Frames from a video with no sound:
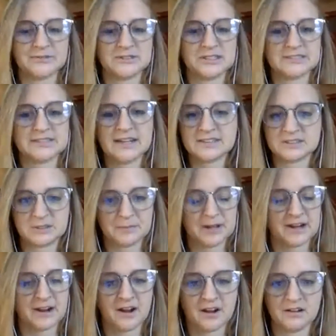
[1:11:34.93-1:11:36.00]
To varying
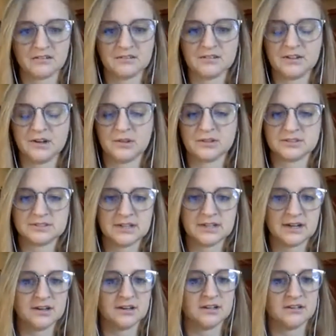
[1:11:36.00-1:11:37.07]
degrees of success
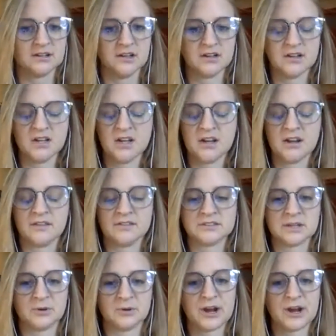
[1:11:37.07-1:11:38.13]
depending on the
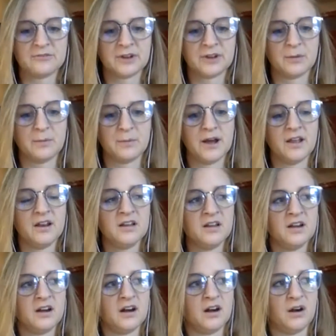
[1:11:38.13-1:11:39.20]
state and the
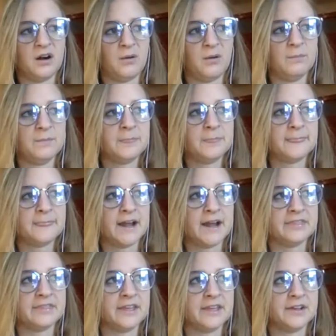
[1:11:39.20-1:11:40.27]
demographic, but
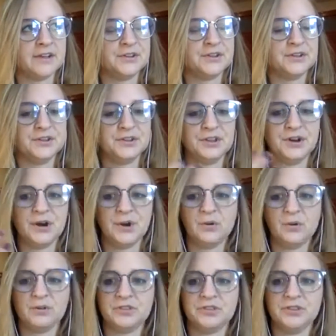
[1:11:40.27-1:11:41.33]
I
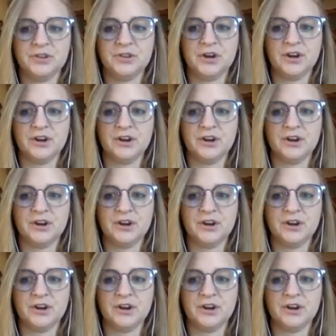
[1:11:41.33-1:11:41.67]
think